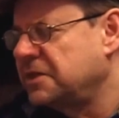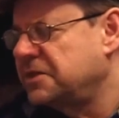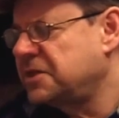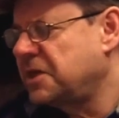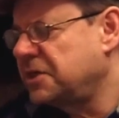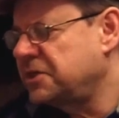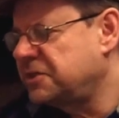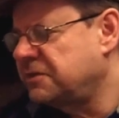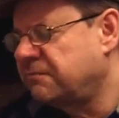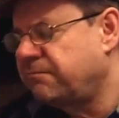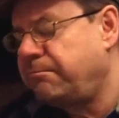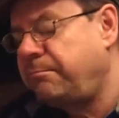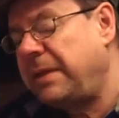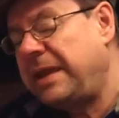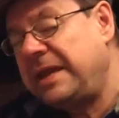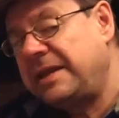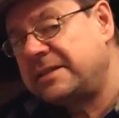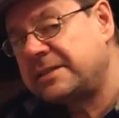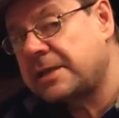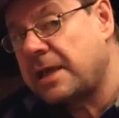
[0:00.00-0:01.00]
touch of
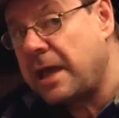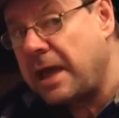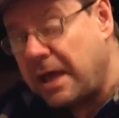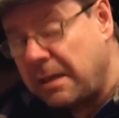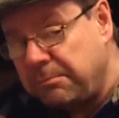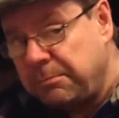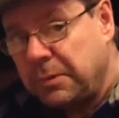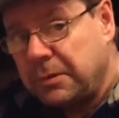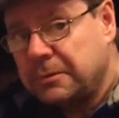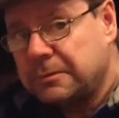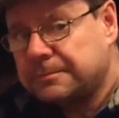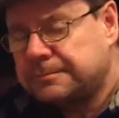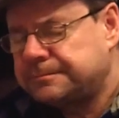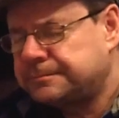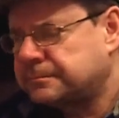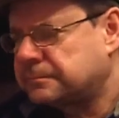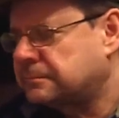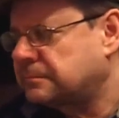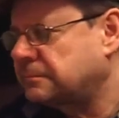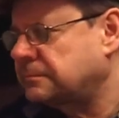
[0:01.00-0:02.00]
baked apple,
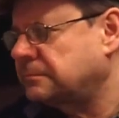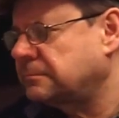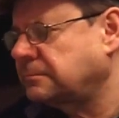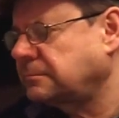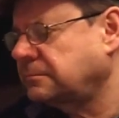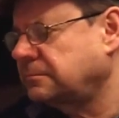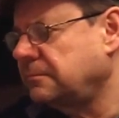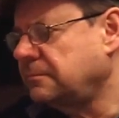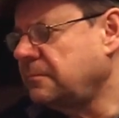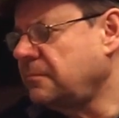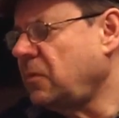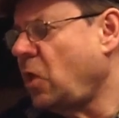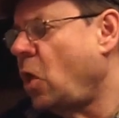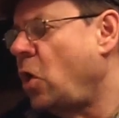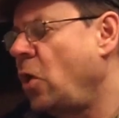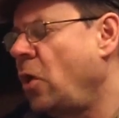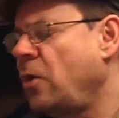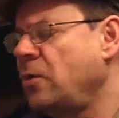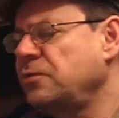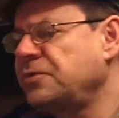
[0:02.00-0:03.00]

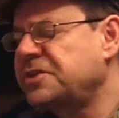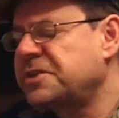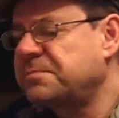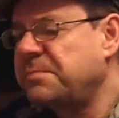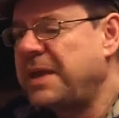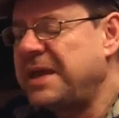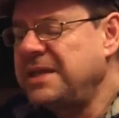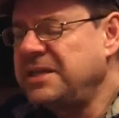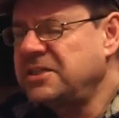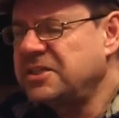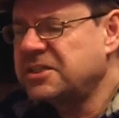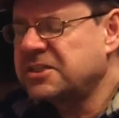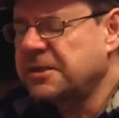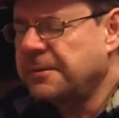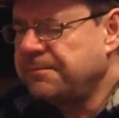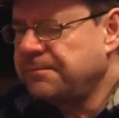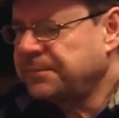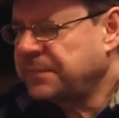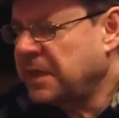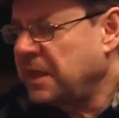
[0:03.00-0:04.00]

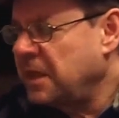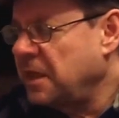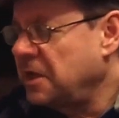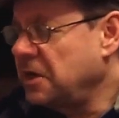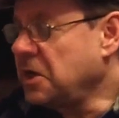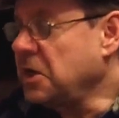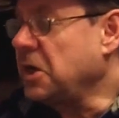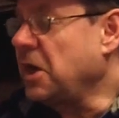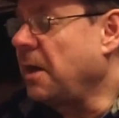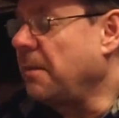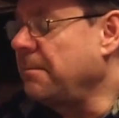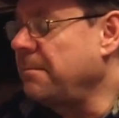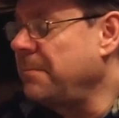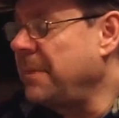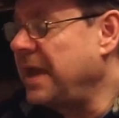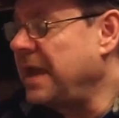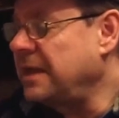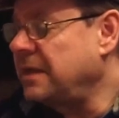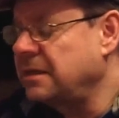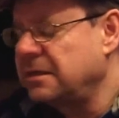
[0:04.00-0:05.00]
allspice,
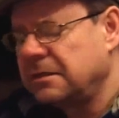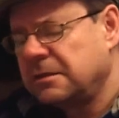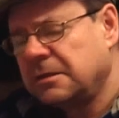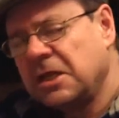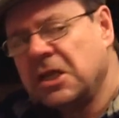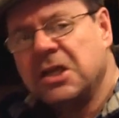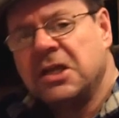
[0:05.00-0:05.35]
nutmeg,